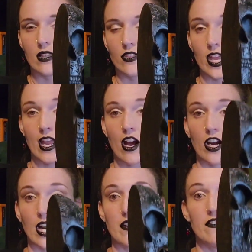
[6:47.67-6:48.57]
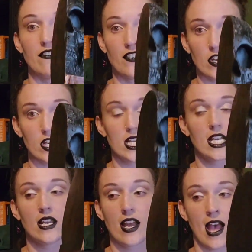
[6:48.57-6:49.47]
They are
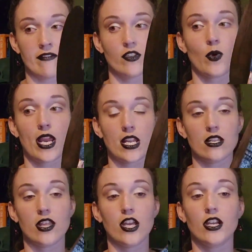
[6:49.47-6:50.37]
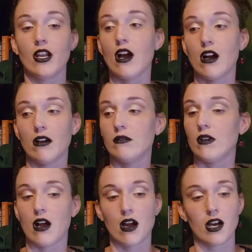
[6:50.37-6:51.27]
very heavy weighted. They
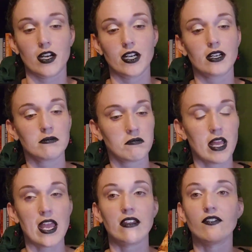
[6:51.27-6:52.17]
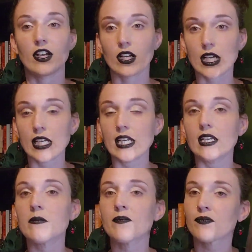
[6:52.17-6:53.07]
are a very